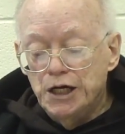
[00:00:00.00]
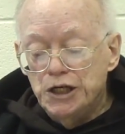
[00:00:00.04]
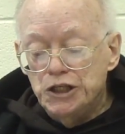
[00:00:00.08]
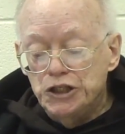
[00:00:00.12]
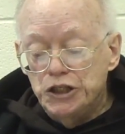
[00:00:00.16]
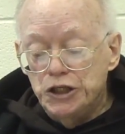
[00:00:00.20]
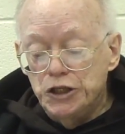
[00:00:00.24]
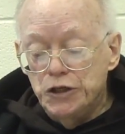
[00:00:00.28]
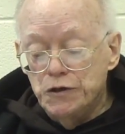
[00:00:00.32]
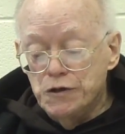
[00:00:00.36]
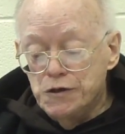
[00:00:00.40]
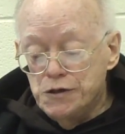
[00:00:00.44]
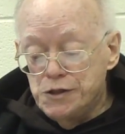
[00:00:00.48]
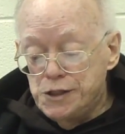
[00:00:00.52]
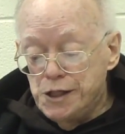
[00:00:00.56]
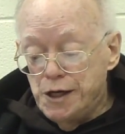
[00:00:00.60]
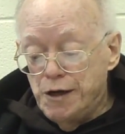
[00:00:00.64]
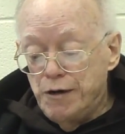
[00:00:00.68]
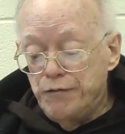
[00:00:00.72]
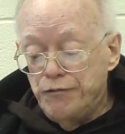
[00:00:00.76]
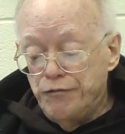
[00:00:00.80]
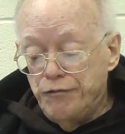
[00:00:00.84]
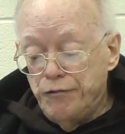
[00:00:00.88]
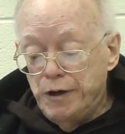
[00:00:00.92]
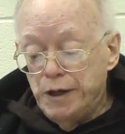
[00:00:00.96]
She
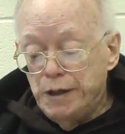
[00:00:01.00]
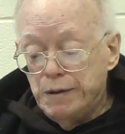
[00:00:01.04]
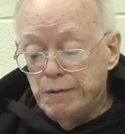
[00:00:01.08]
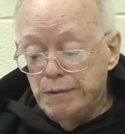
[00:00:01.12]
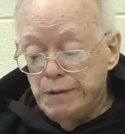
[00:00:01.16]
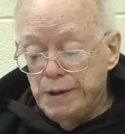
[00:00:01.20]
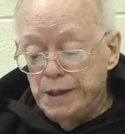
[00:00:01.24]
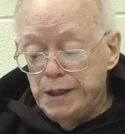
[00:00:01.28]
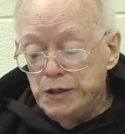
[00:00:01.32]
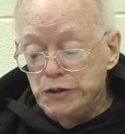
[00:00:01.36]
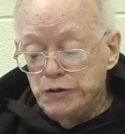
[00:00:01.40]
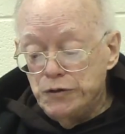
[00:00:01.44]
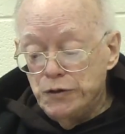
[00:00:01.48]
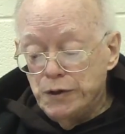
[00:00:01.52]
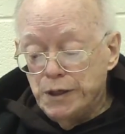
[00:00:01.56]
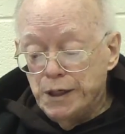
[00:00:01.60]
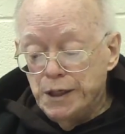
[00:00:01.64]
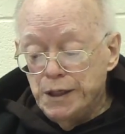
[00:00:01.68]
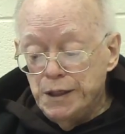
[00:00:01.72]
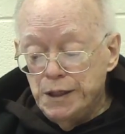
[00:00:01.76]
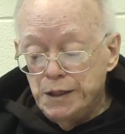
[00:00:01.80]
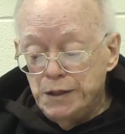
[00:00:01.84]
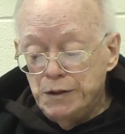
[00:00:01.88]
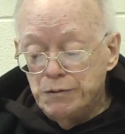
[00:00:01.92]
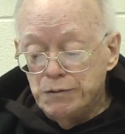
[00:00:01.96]
herself frequently took an
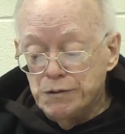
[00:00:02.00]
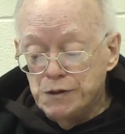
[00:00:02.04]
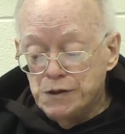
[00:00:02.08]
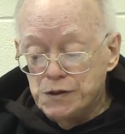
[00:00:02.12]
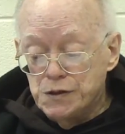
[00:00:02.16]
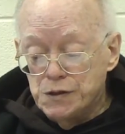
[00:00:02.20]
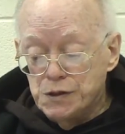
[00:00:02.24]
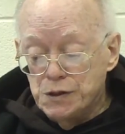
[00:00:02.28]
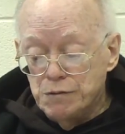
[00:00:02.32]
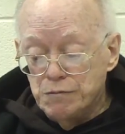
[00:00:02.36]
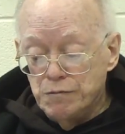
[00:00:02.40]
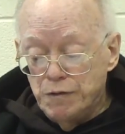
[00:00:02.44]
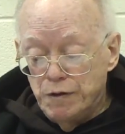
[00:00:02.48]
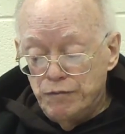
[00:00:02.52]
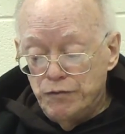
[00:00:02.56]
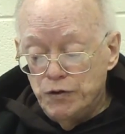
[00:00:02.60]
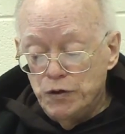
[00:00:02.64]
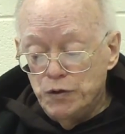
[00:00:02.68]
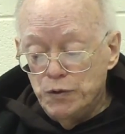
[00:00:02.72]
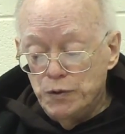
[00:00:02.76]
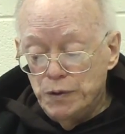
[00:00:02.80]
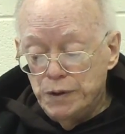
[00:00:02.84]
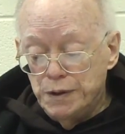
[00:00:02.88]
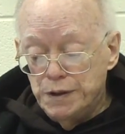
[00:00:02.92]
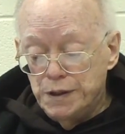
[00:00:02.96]
interest in
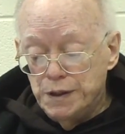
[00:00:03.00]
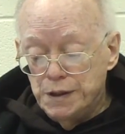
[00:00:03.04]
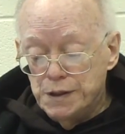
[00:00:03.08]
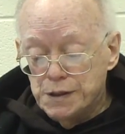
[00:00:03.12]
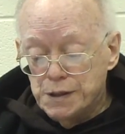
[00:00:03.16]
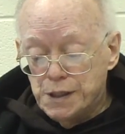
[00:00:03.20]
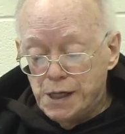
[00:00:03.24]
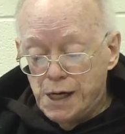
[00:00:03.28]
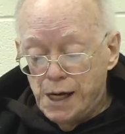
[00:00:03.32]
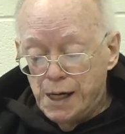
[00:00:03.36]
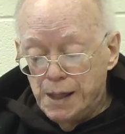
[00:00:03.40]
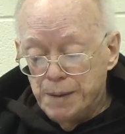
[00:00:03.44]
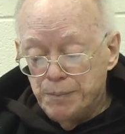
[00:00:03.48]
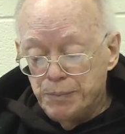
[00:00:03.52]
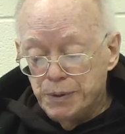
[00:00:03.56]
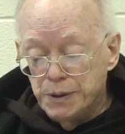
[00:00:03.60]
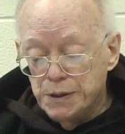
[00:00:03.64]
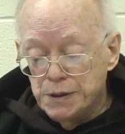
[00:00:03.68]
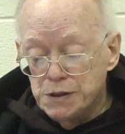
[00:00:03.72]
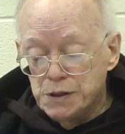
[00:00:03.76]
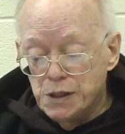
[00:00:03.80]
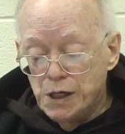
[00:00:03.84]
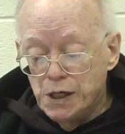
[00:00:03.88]
reviewing these copies.